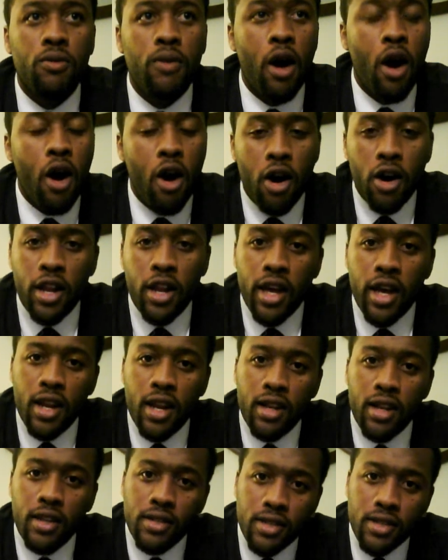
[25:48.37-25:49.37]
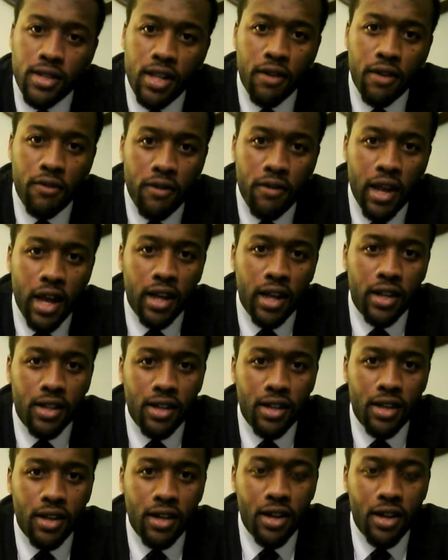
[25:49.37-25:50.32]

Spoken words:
hard-headed and stiff-necked